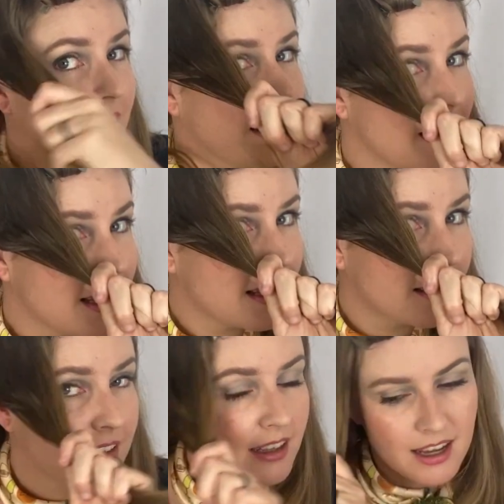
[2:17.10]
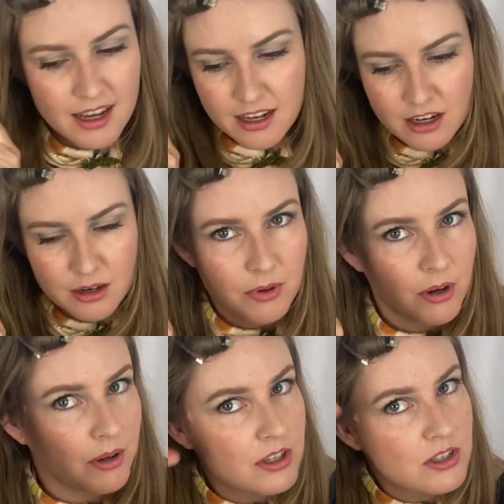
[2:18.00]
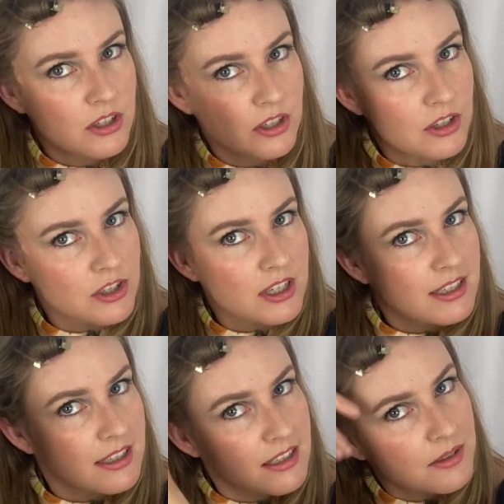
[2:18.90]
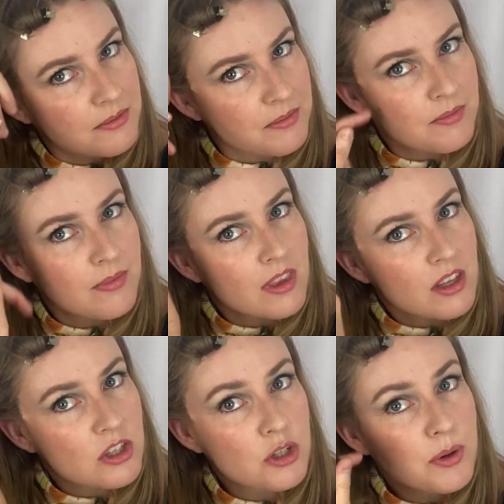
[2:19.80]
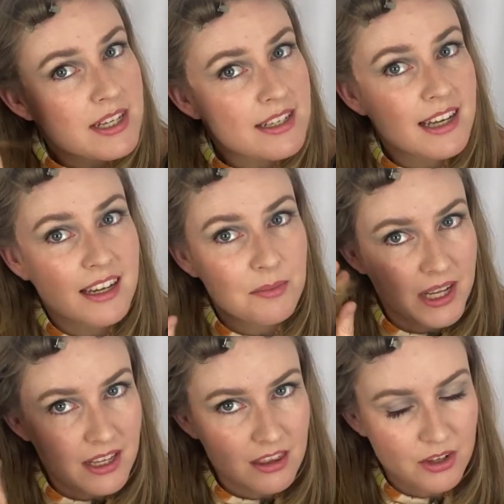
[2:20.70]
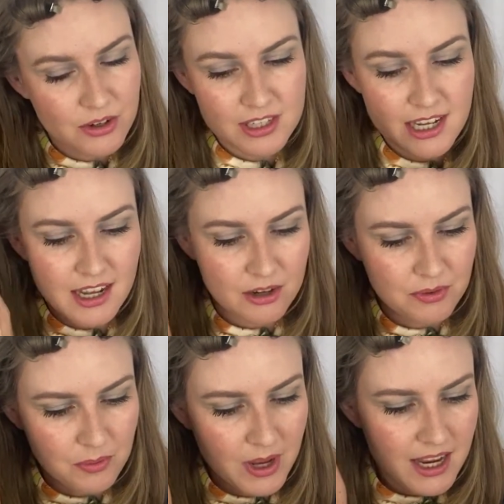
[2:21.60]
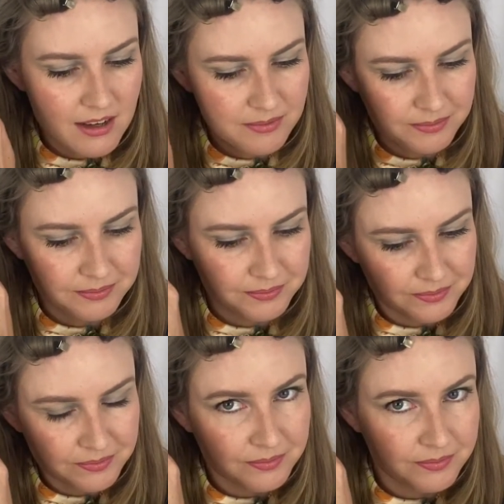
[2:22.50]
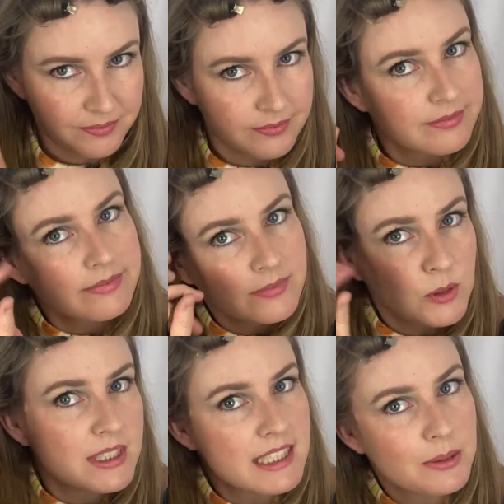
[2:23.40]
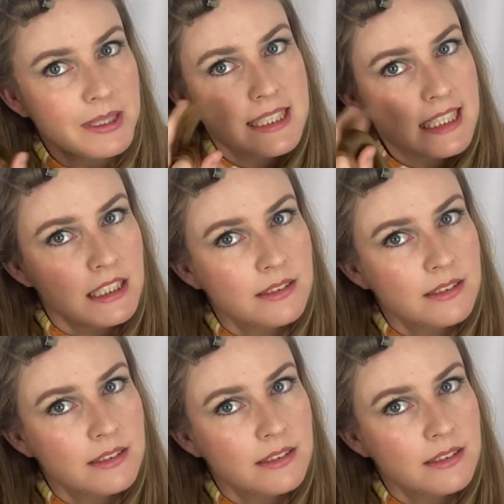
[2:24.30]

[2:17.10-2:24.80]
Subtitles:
ear, and I'm going to just twist and pin those out of the way. Twisty twisty.